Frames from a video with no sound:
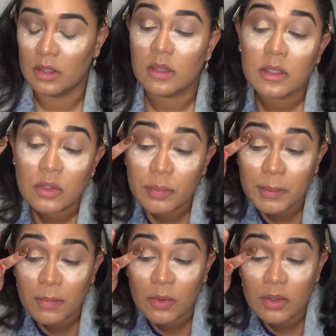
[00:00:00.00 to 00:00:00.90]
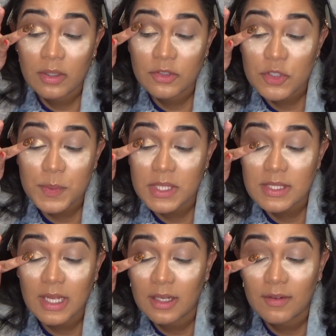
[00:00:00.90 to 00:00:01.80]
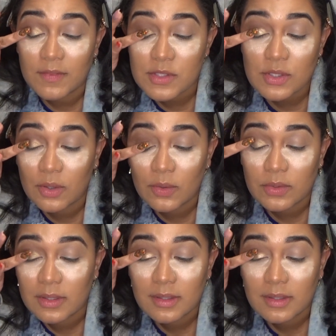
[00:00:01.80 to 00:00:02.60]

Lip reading: A little bit more just because I love this gold.